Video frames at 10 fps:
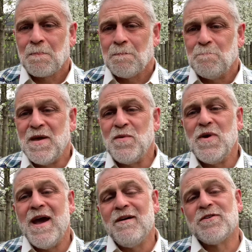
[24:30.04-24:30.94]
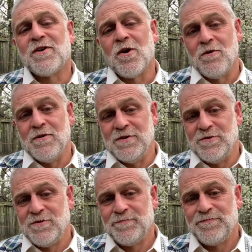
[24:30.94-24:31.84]
May we have the
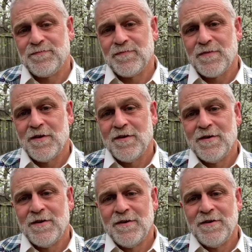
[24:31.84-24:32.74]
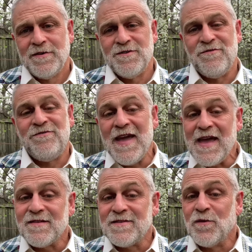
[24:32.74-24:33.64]
courage to
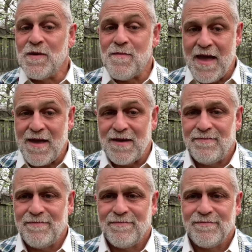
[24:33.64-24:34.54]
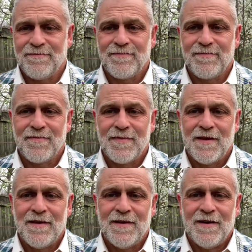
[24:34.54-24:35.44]
fake it till we make it,
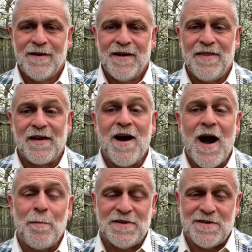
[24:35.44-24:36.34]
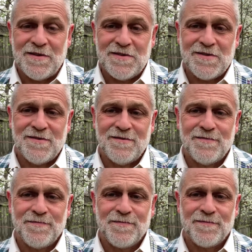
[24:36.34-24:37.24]
and the competence
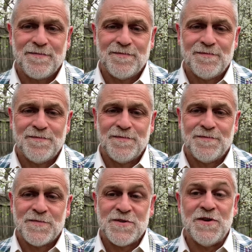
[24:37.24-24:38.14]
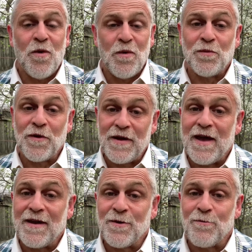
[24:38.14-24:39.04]
to know when we're
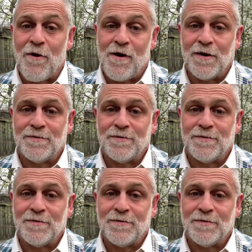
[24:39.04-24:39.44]
getting it wrong.